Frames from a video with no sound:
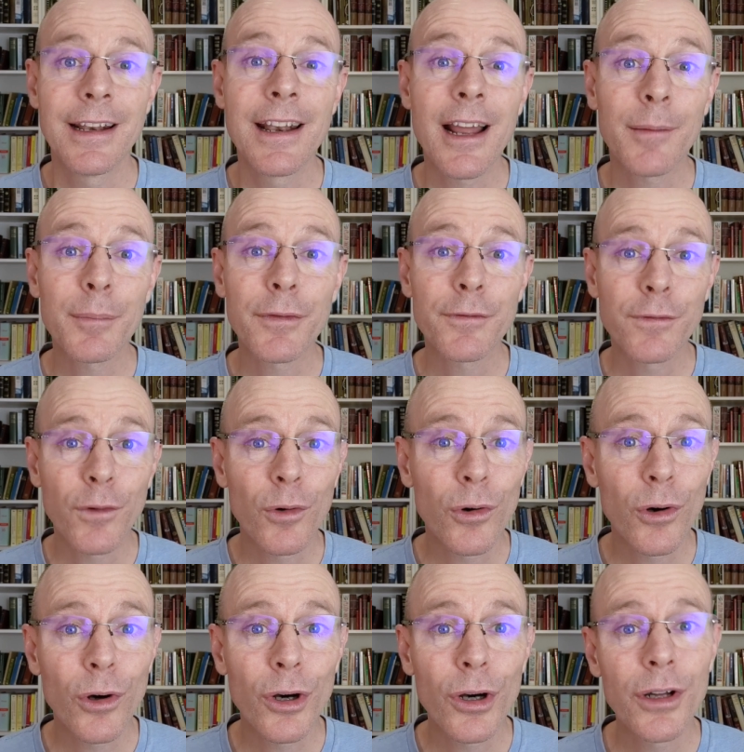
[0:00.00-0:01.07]
Number
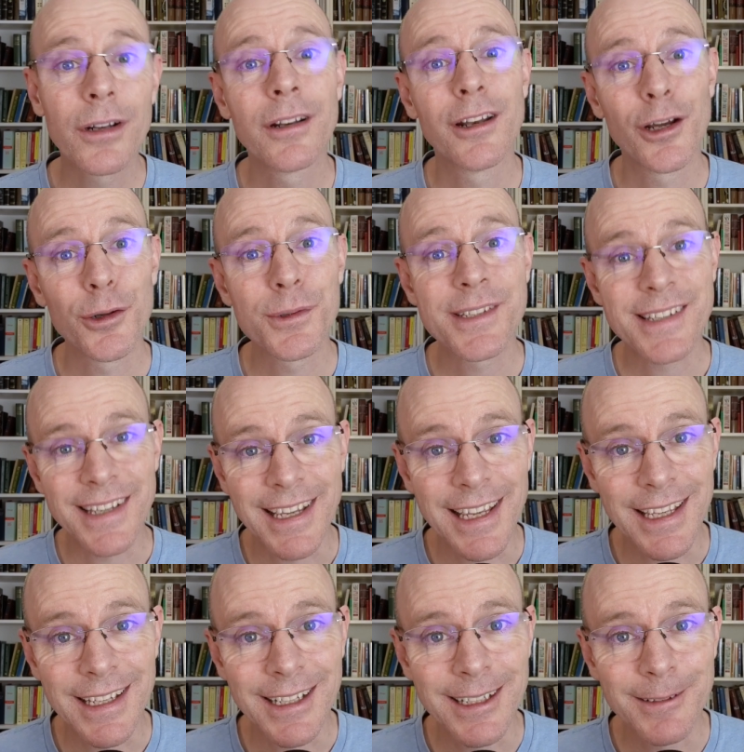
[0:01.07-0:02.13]
4, no
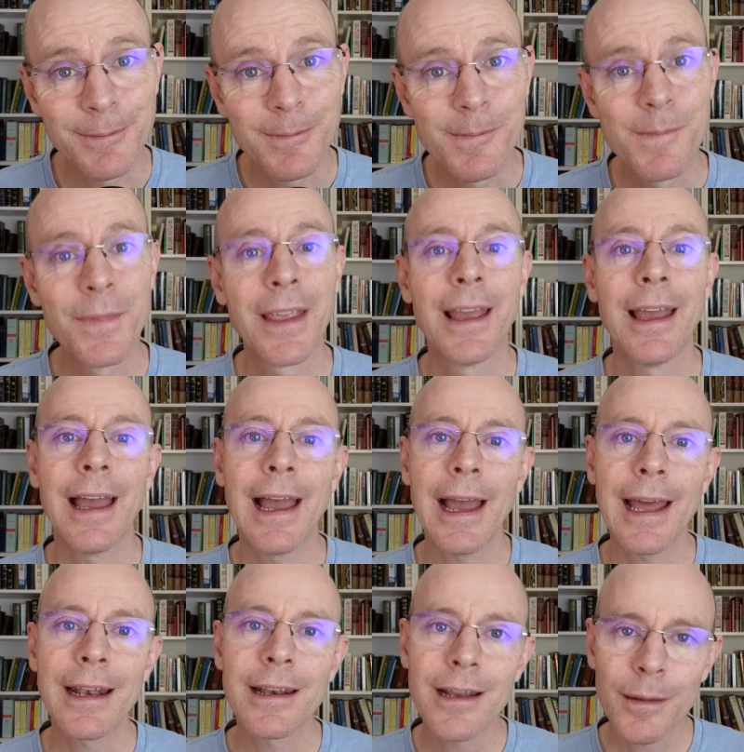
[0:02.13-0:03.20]
singing.
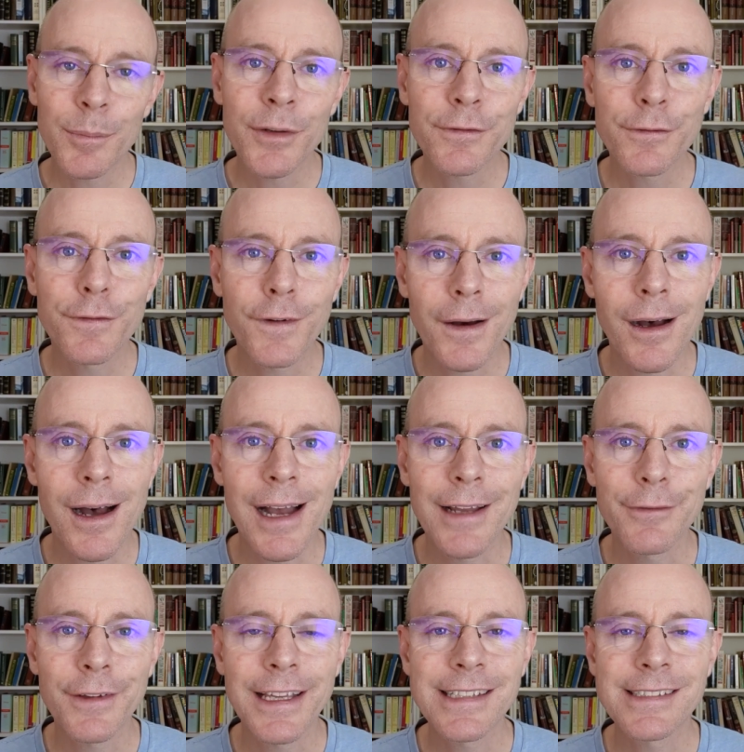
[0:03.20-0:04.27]
And number
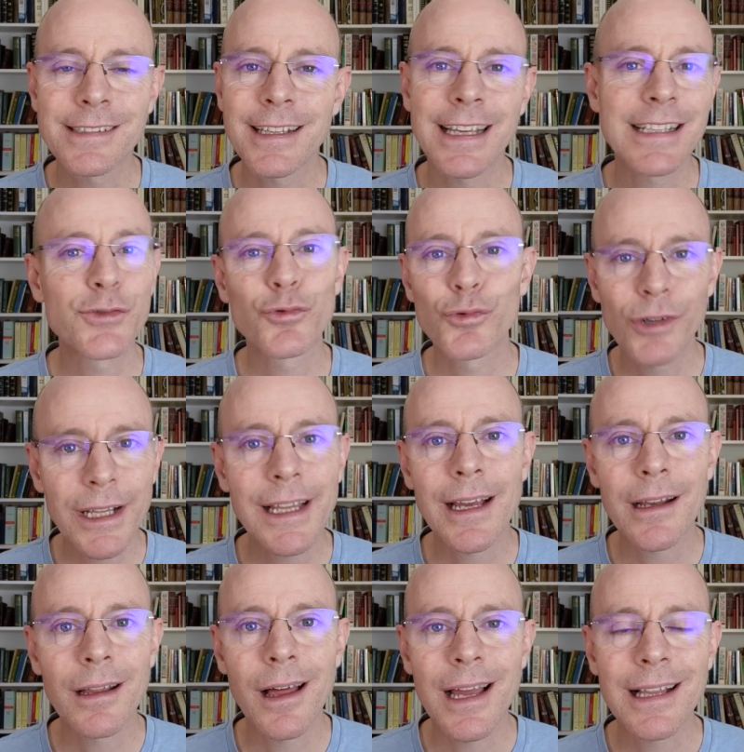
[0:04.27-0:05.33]
5, it's really
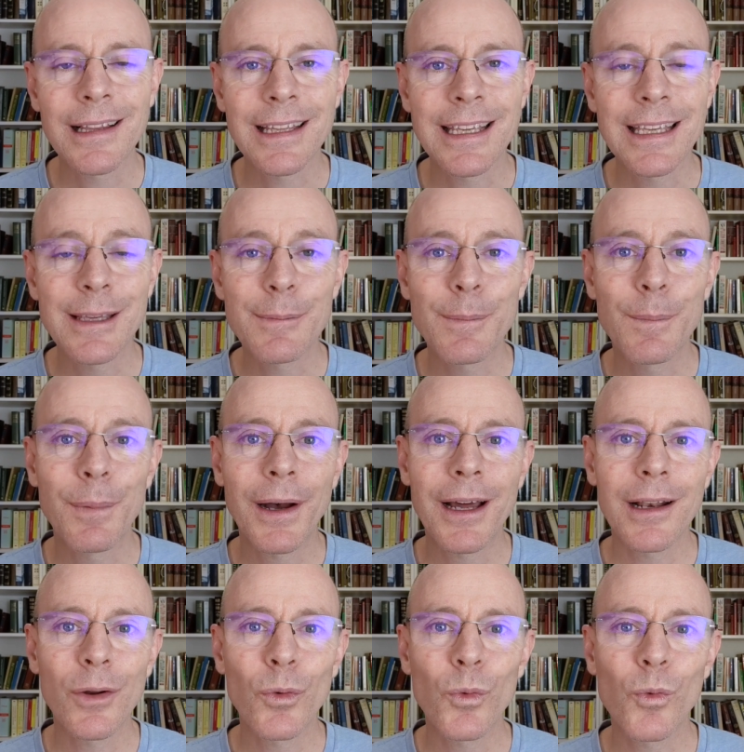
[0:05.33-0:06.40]
unlikely,
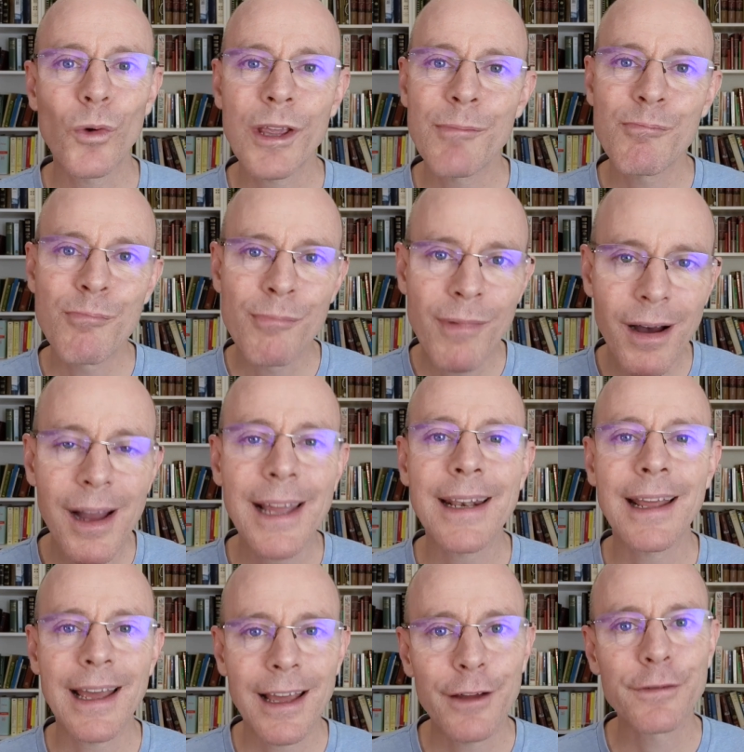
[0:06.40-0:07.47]
but we
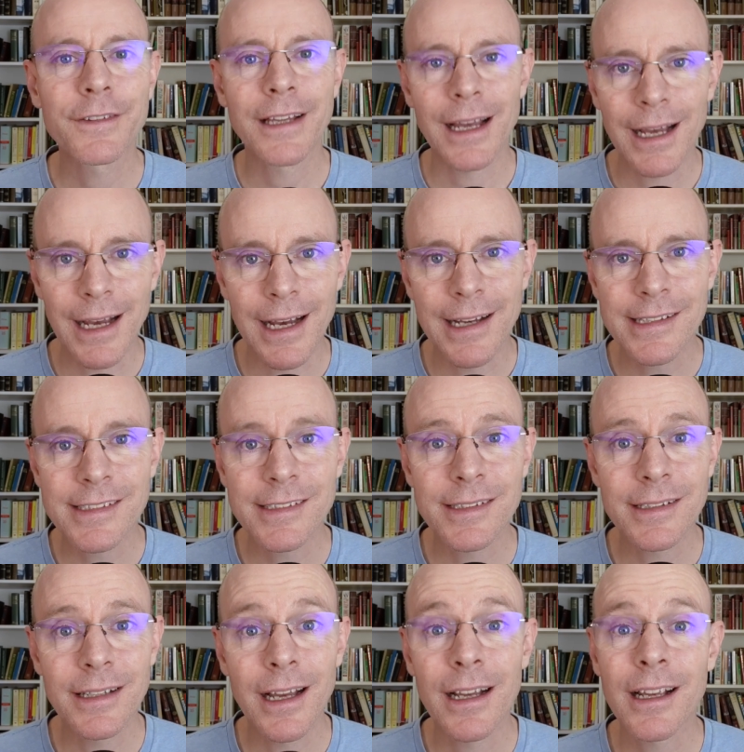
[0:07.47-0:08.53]
might have to
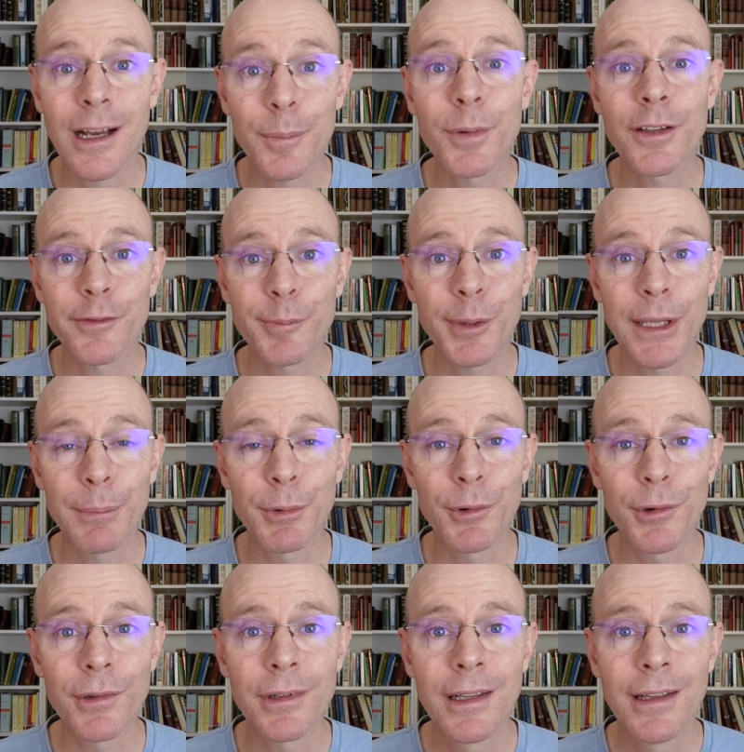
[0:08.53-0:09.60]
ask a couple of
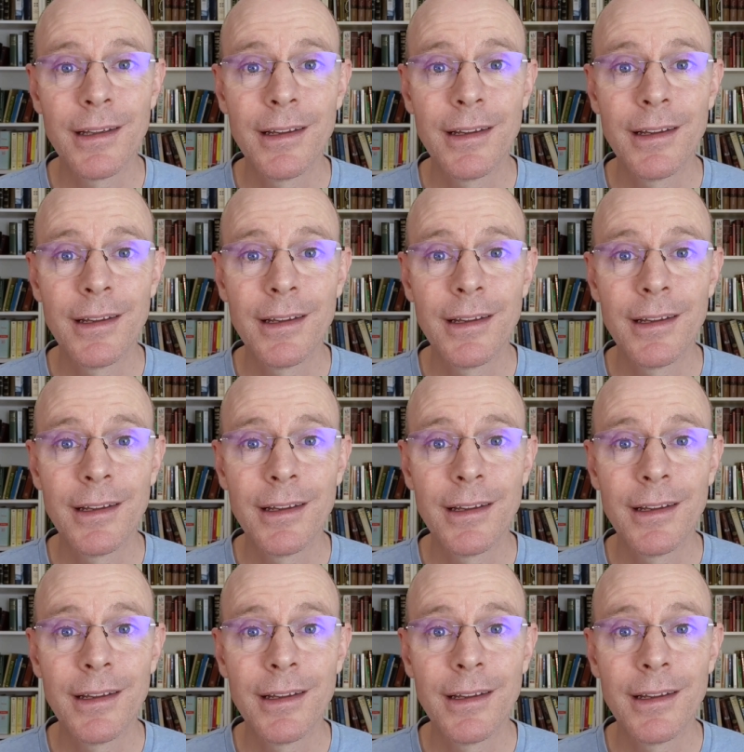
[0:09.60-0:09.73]
people